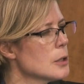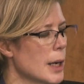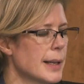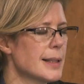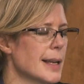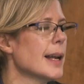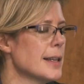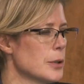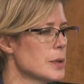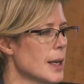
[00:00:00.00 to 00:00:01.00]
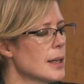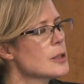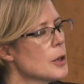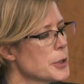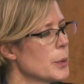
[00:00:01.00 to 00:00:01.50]
And it, as you said,
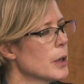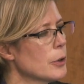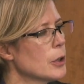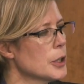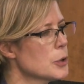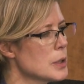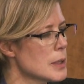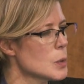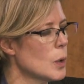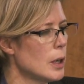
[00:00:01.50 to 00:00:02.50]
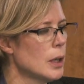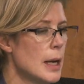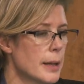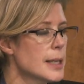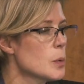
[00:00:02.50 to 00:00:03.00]
it's also in other countries as well.
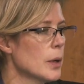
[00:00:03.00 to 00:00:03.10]
That's